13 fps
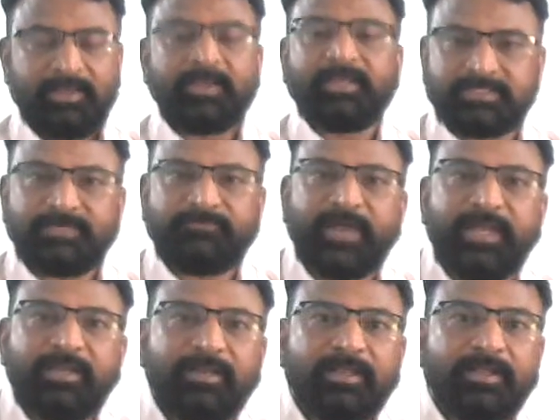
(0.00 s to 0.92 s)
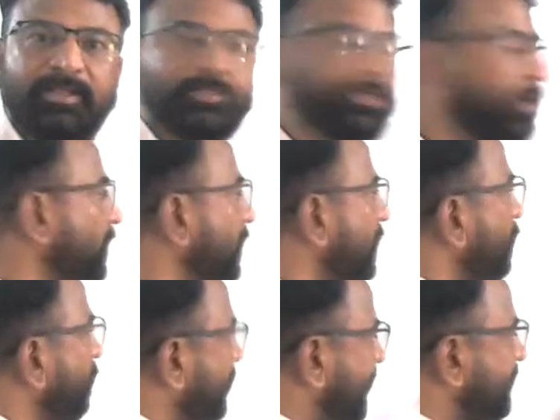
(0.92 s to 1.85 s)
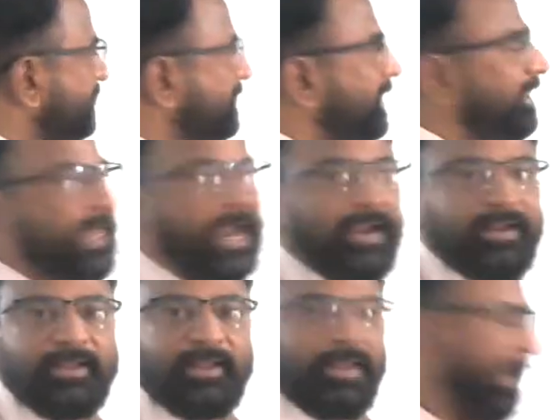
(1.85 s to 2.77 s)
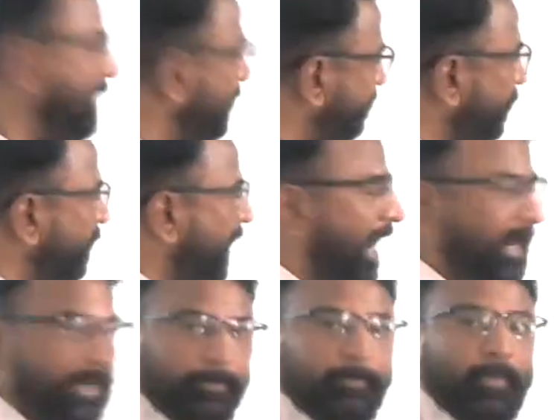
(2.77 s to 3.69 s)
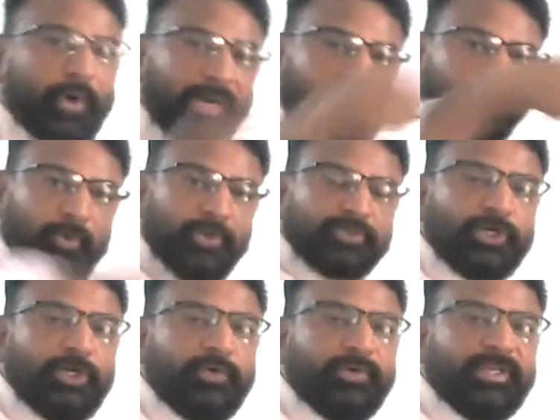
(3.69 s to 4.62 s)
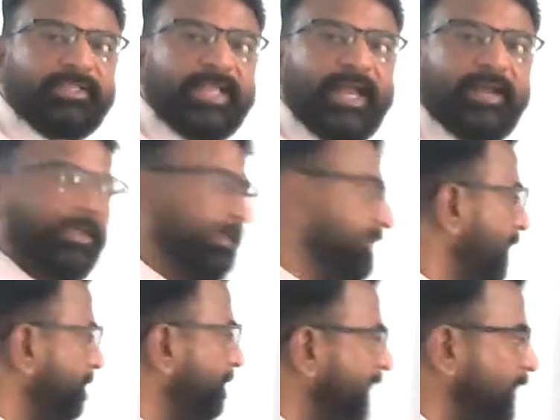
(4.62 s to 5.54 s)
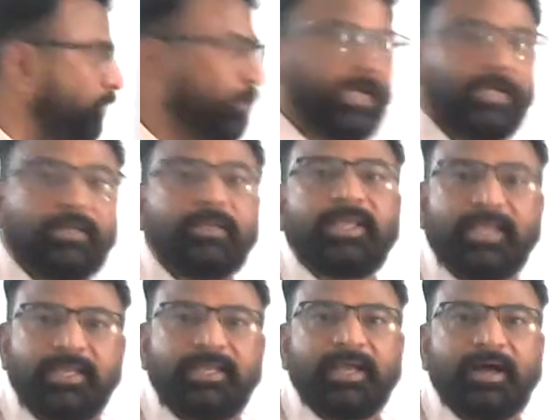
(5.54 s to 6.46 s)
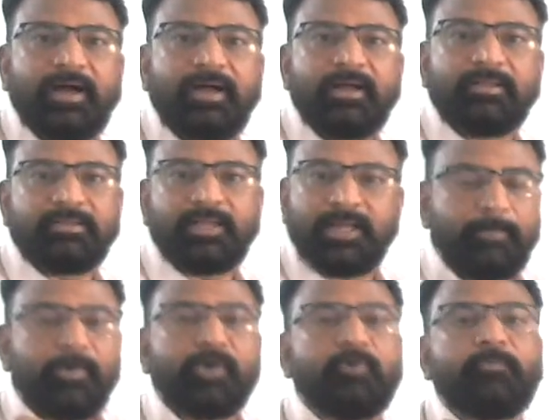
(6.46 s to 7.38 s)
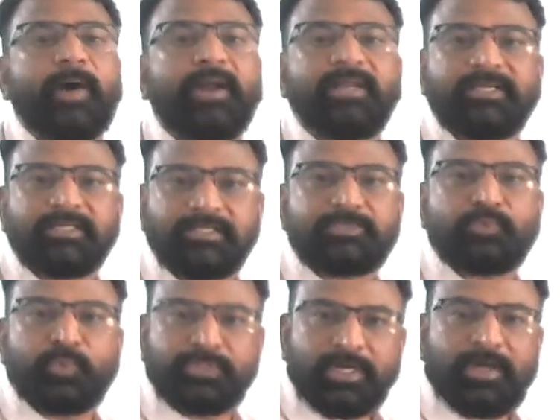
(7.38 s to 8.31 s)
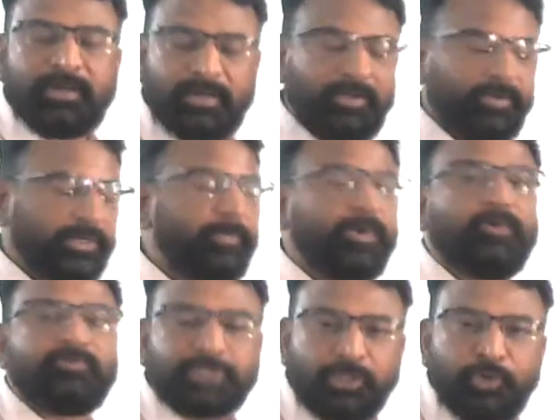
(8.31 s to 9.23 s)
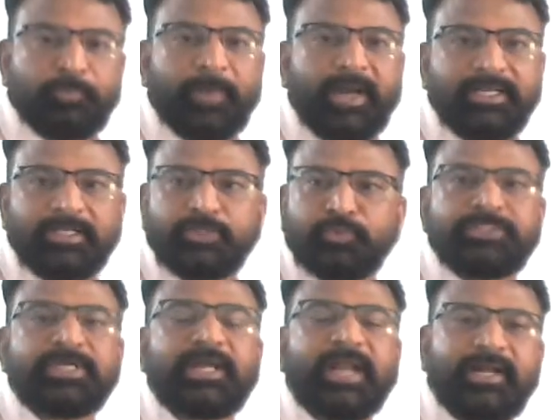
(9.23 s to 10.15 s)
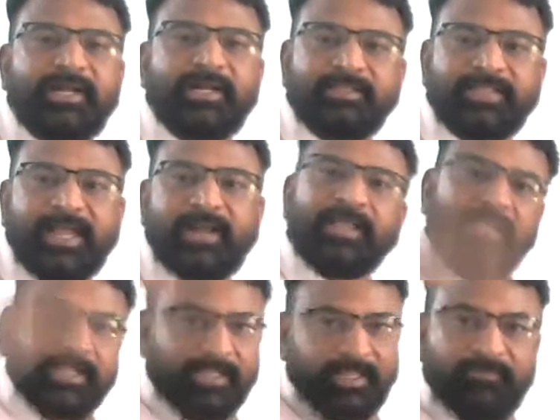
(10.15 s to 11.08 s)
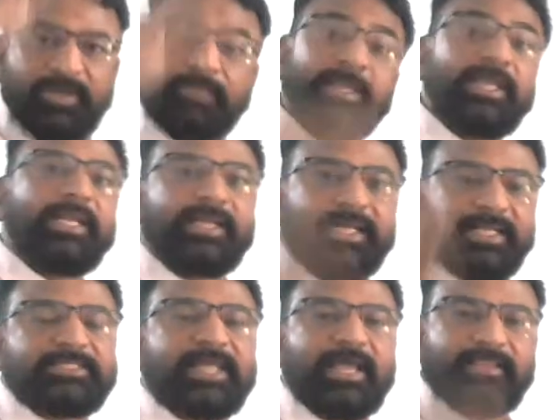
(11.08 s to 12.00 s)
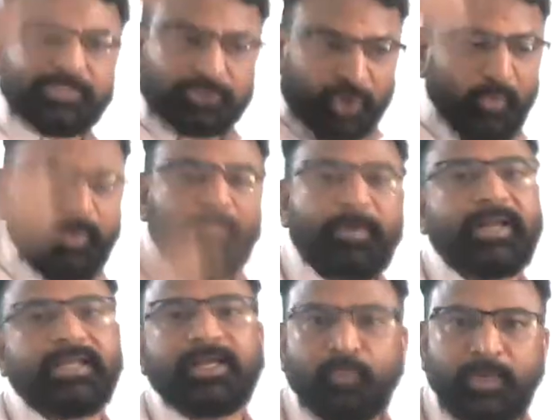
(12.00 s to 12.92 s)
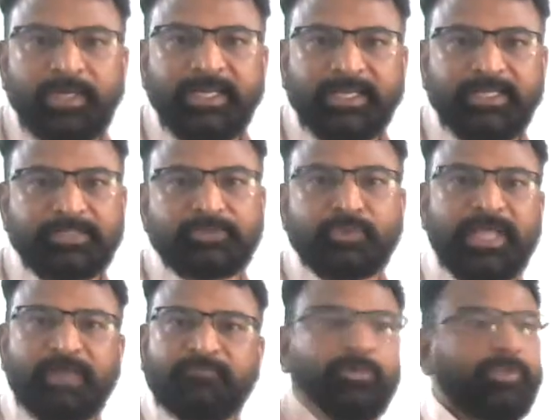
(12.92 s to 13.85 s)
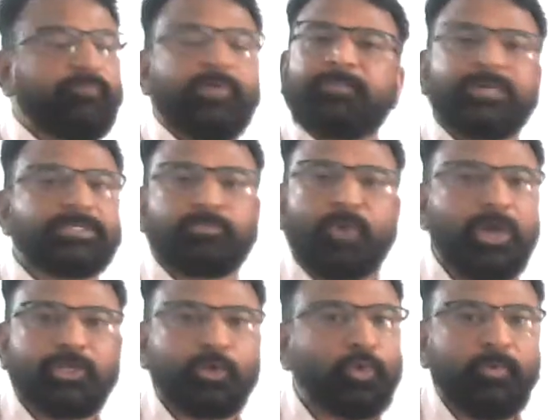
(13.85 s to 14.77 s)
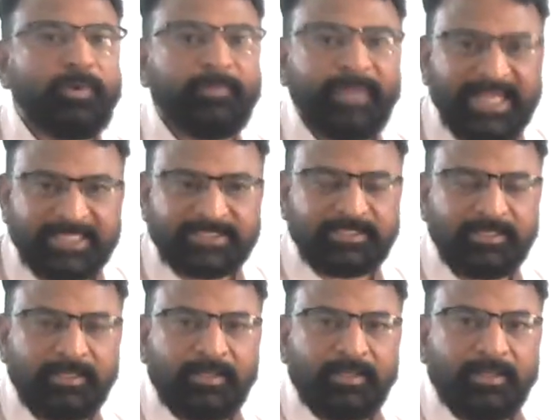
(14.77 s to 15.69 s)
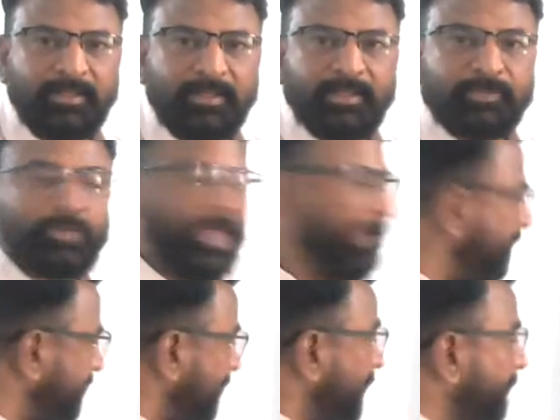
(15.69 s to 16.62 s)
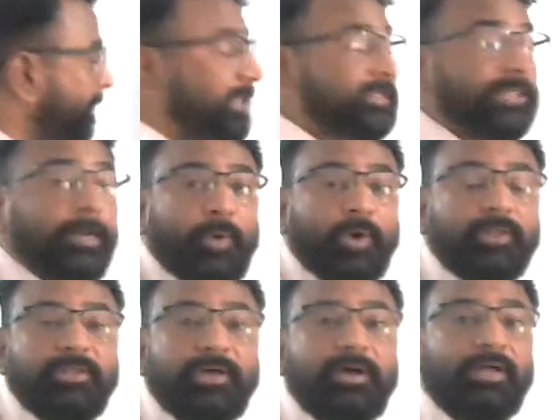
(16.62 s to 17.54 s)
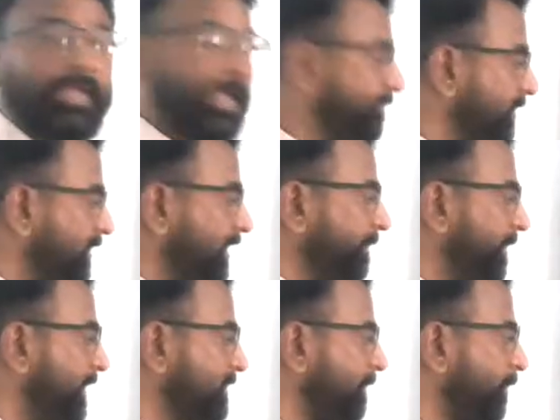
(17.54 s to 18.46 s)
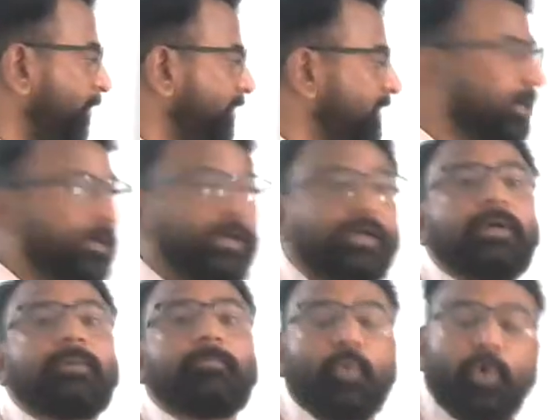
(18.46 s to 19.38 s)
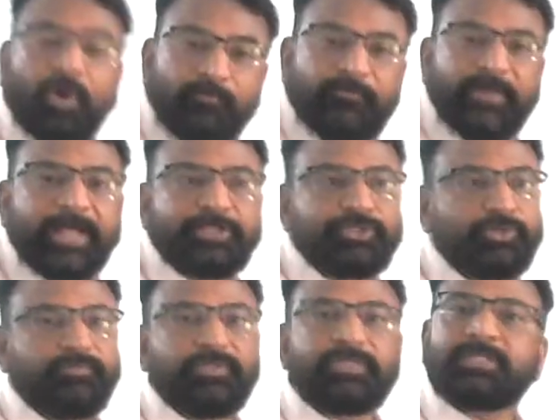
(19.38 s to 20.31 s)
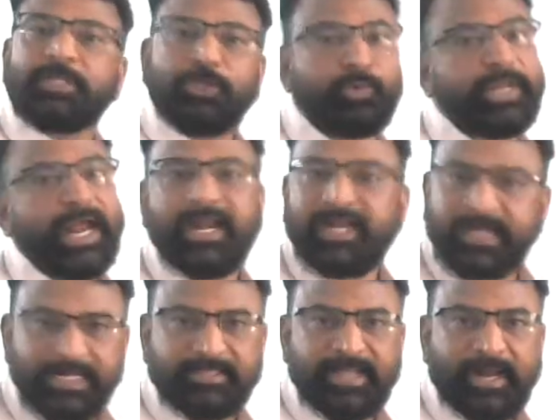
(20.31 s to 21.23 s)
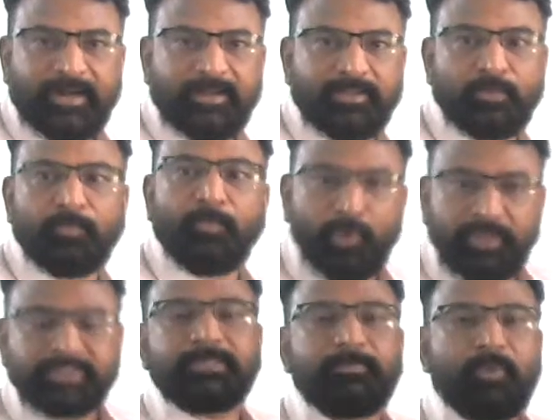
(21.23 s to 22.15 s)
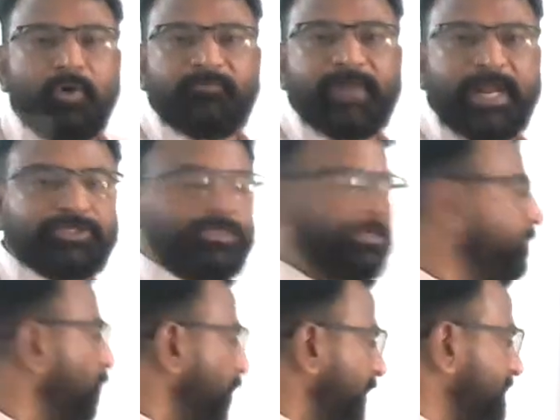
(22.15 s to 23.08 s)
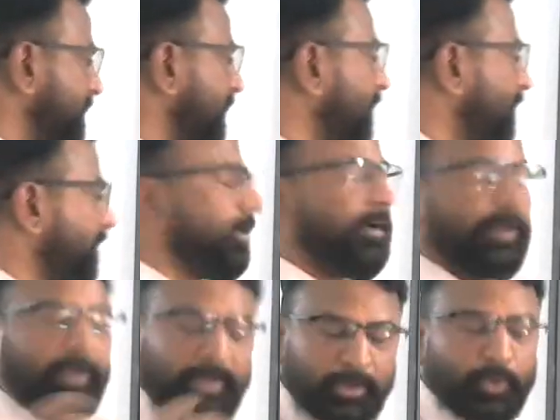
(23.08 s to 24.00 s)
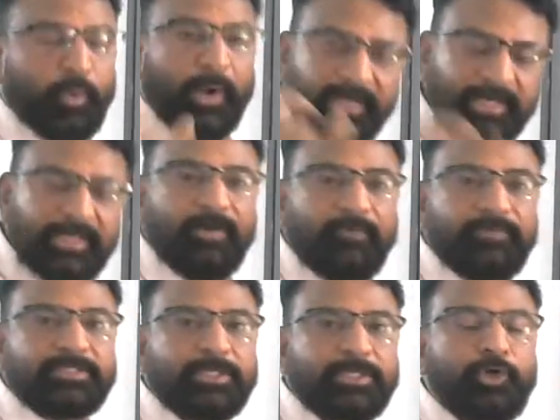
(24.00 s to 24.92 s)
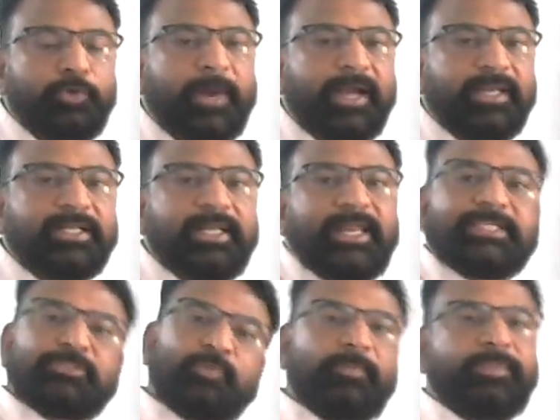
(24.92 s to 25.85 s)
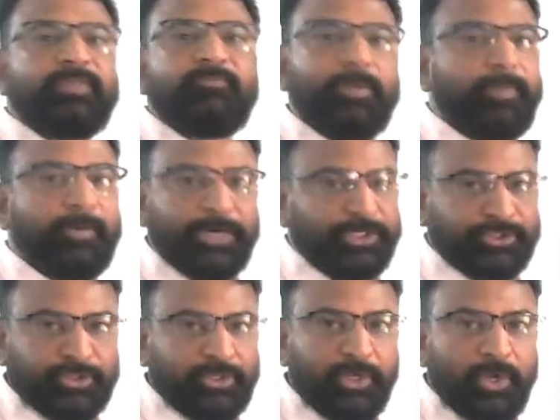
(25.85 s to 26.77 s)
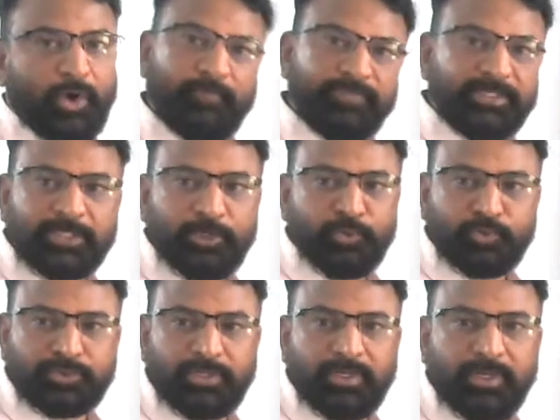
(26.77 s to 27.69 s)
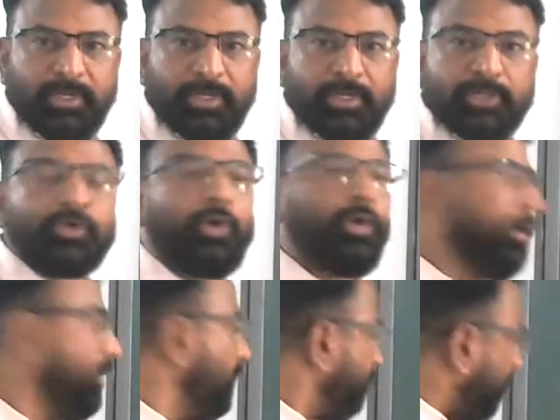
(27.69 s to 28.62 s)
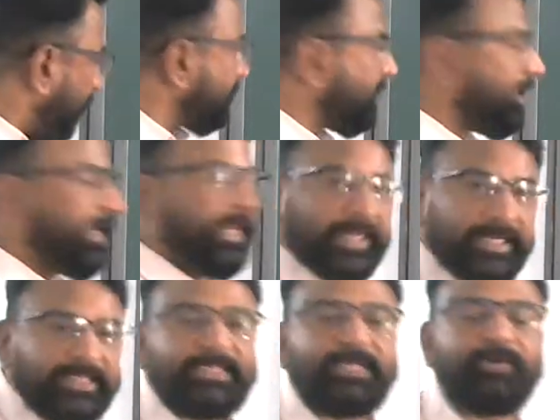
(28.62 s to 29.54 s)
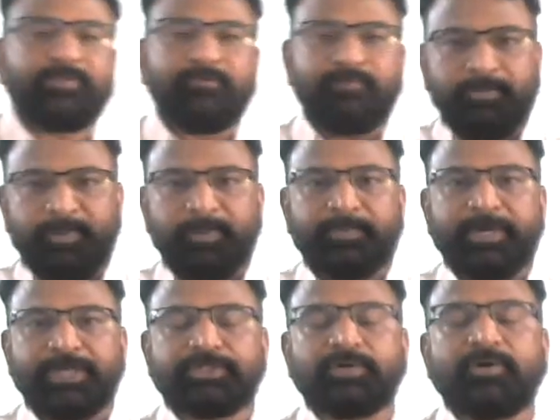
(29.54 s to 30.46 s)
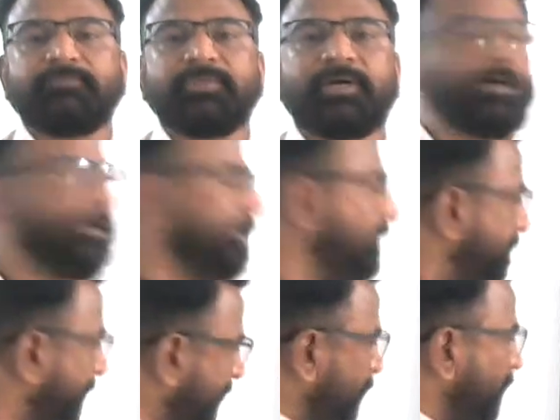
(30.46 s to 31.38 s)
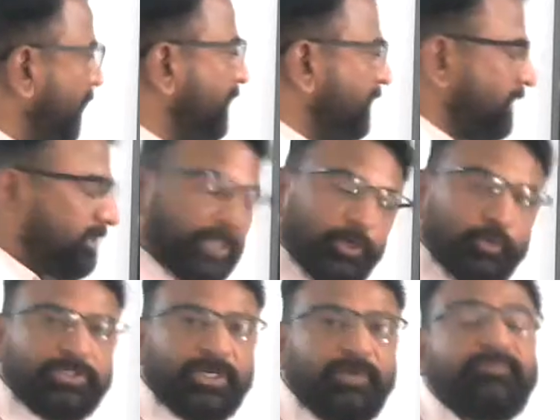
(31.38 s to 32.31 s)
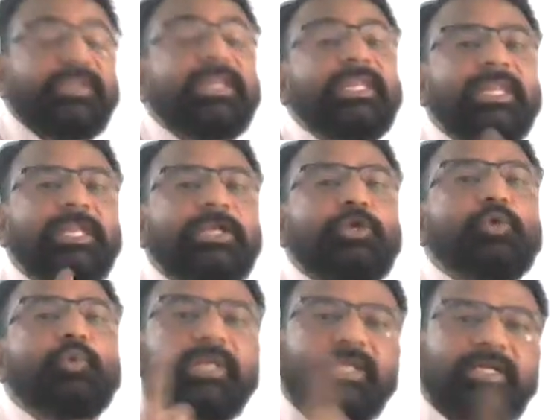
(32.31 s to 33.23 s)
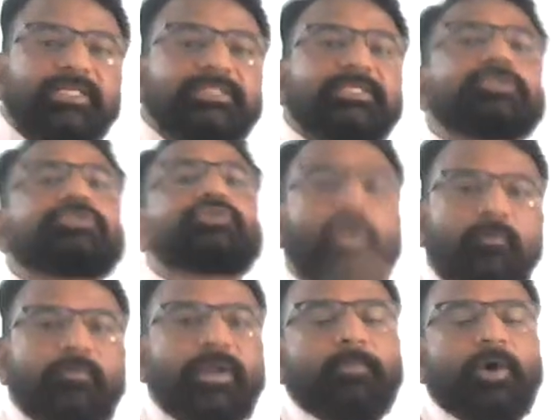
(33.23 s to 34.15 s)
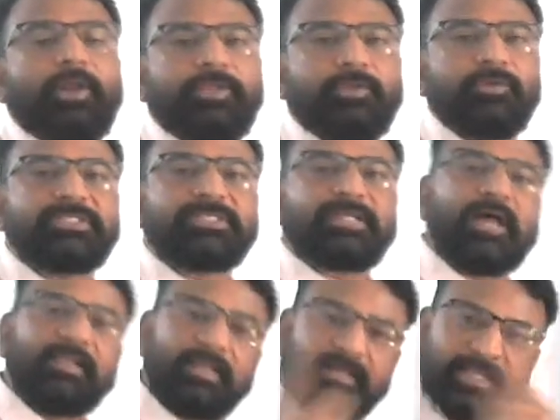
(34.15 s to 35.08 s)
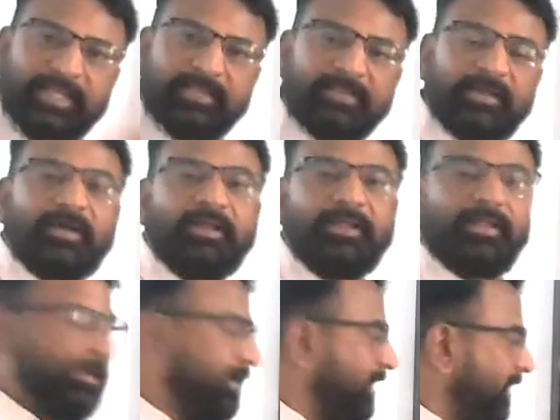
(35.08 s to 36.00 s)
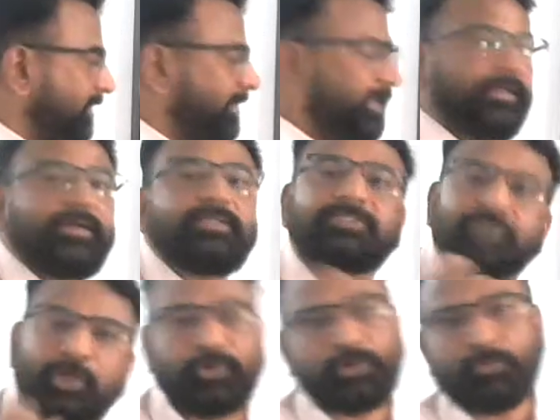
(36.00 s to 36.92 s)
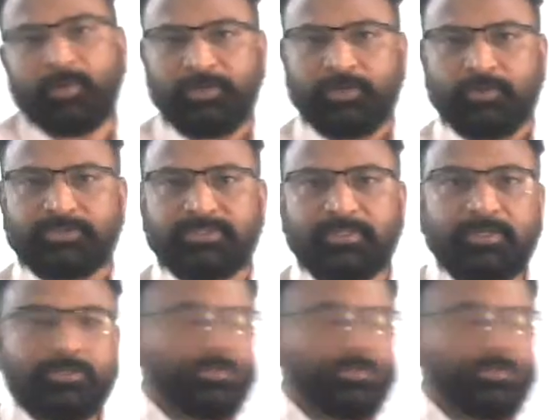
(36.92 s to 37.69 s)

Is it fine? So we can say that, and if you add more and more solute in that, then per unit area, the number of particles which are number of solute particles which are added in that, they will be increased and the solvent particle will decrease. So therefore, the vapors molecule will be less. So everything depends upon the mole fraction of the solute added in that. More is the mole fraction, more is the quantity of the solute particle, less will be the vapor pressure of the solution. So for the increasing of the vapor pressure of the particular solution, we need to increase the solvent molecules rather than the solute molecules.